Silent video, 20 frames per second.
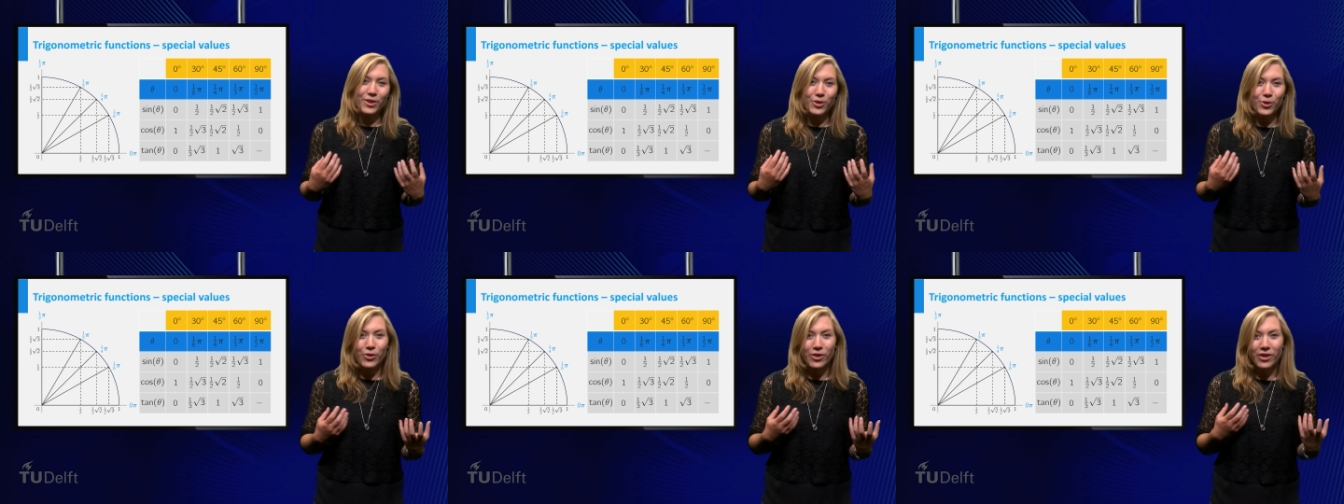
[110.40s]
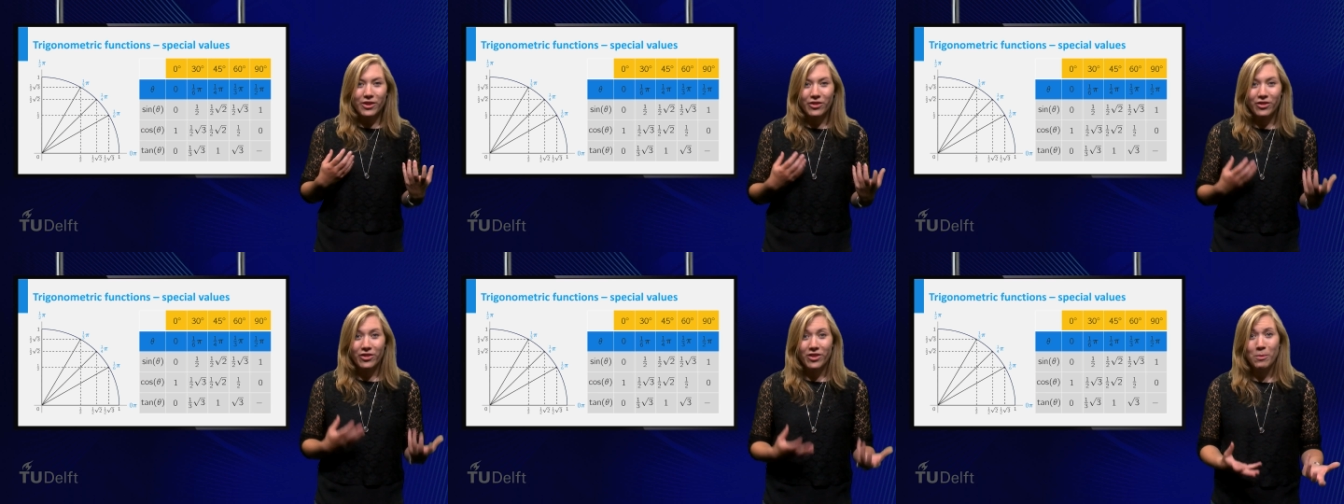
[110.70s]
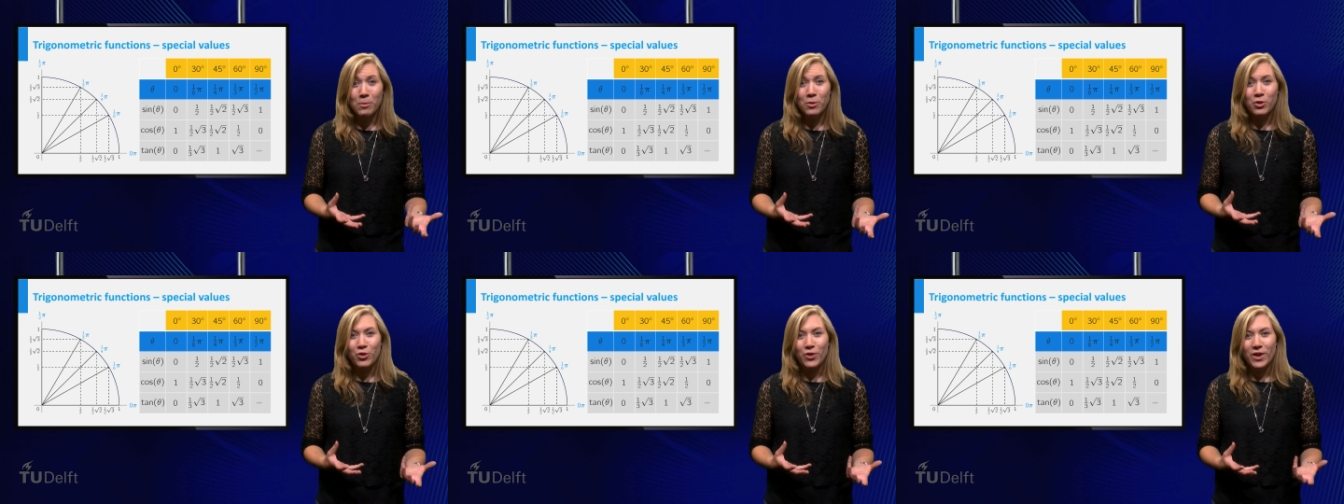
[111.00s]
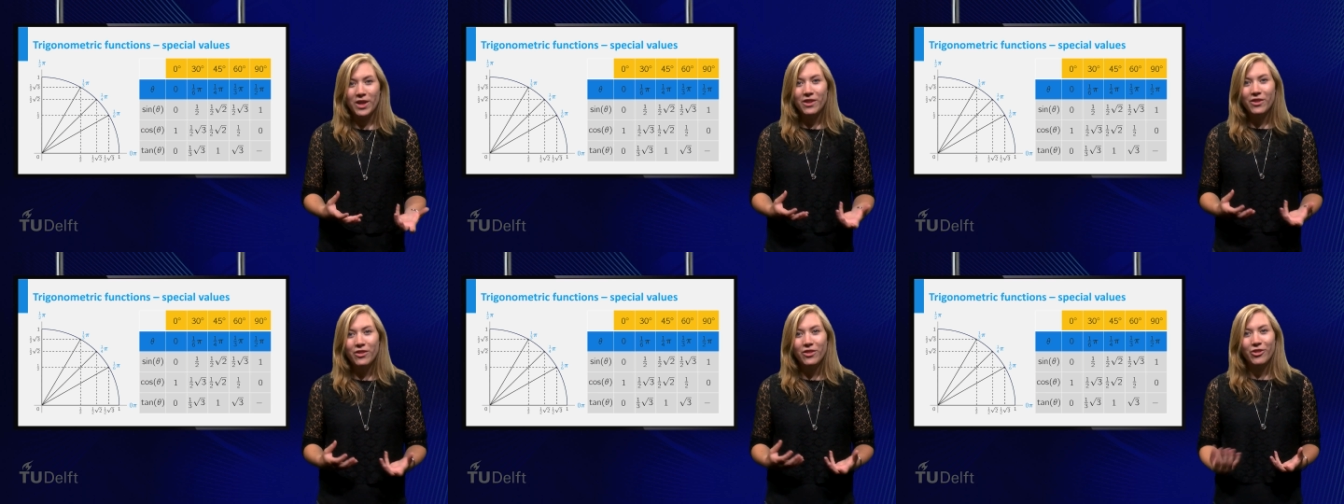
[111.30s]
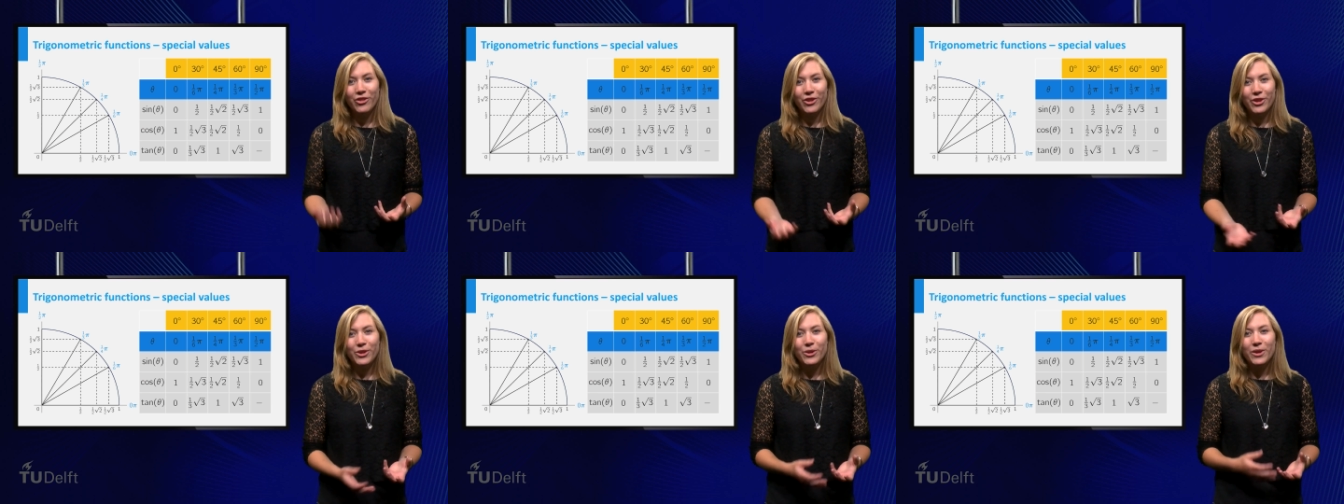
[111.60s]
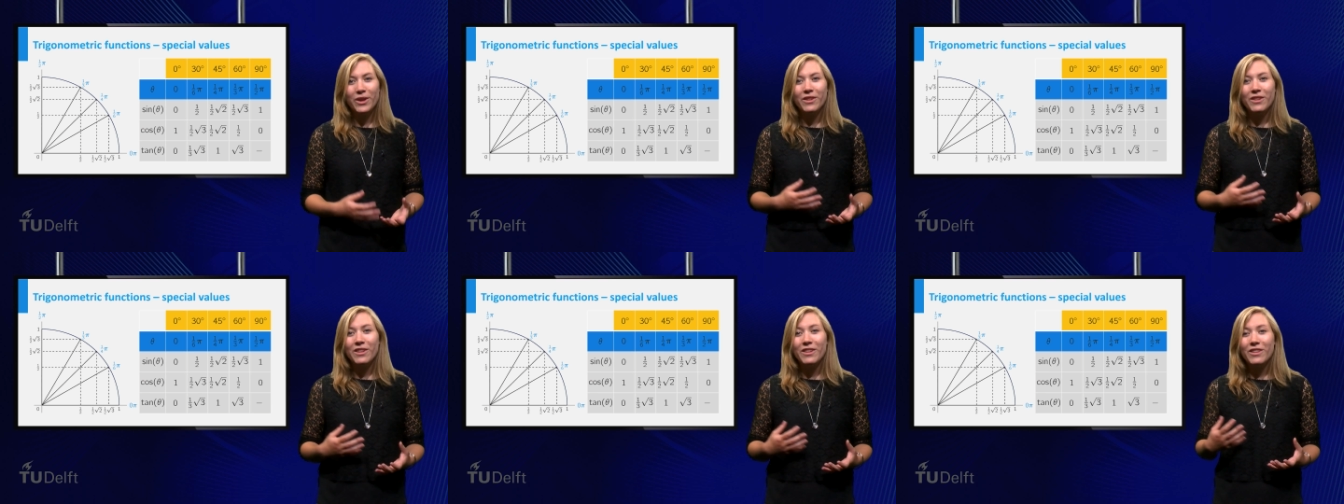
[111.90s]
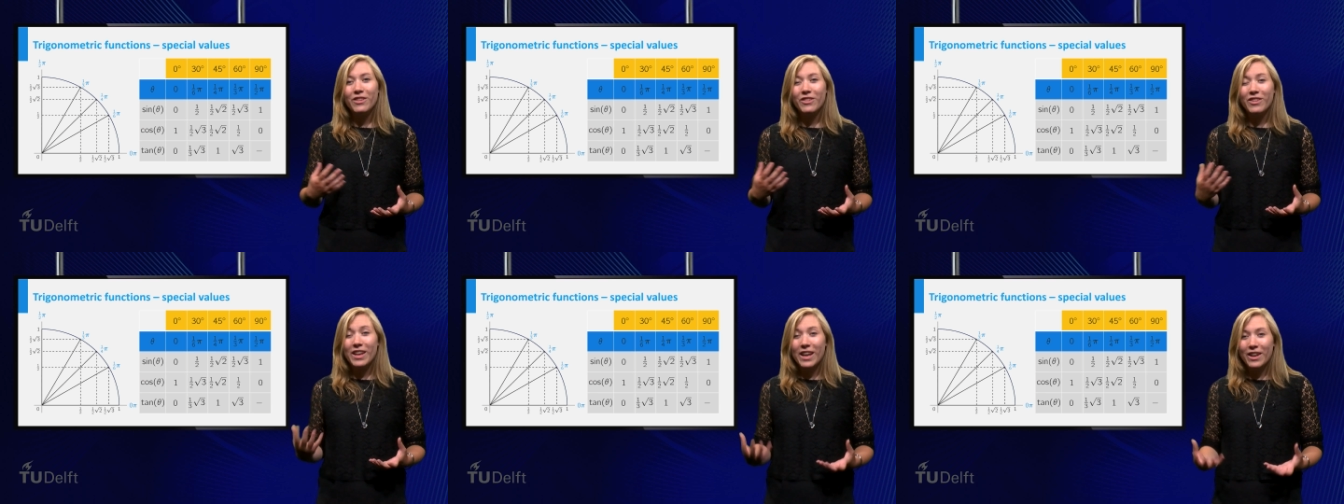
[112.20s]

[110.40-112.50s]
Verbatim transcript: Using symmetries, you can